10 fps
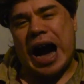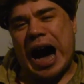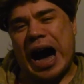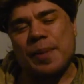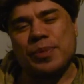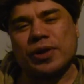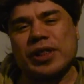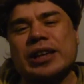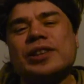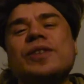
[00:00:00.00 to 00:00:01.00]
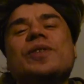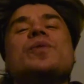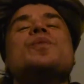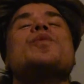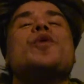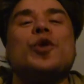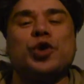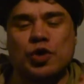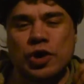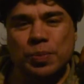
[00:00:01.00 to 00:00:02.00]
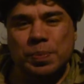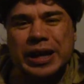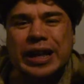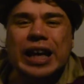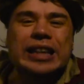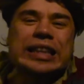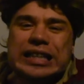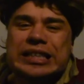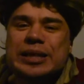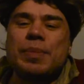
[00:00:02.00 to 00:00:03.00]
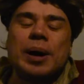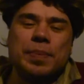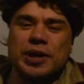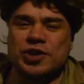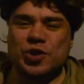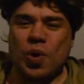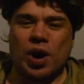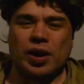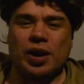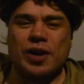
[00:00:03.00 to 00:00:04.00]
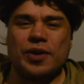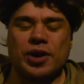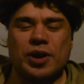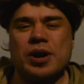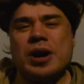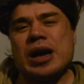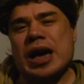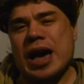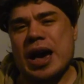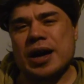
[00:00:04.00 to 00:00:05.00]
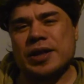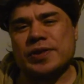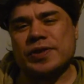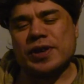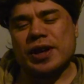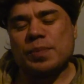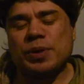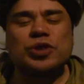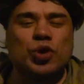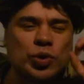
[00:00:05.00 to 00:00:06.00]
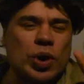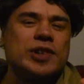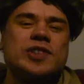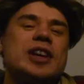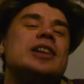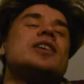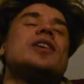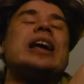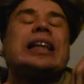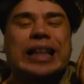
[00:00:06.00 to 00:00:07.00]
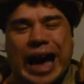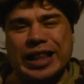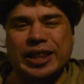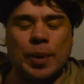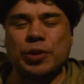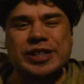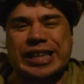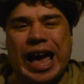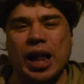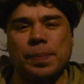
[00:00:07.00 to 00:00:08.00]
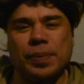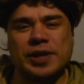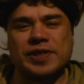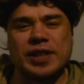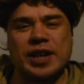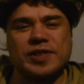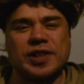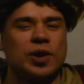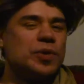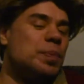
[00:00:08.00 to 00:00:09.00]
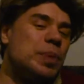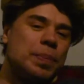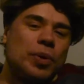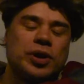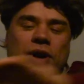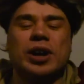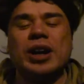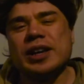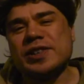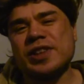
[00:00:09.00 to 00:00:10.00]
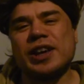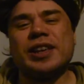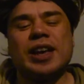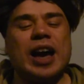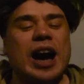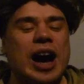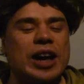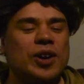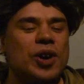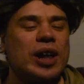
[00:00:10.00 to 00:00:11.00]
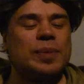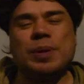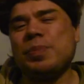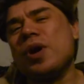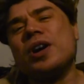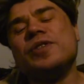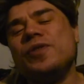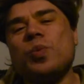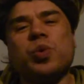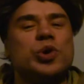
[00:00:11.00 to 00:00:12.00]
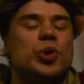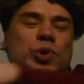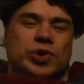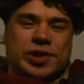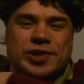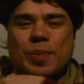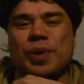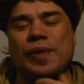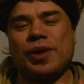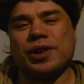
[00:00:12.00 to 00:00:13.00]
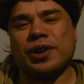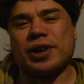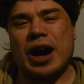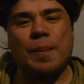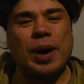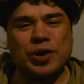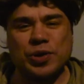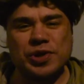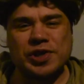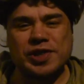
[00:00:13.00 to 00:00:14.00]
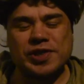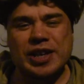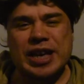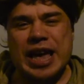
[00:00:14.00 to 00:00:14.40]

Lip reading: I'm not like trying to be like this is my biggest quality line here, and but try to understand here like I talk about this helplessness here of the people here. It's like I don't know, like people are useless some level here. Am I useless?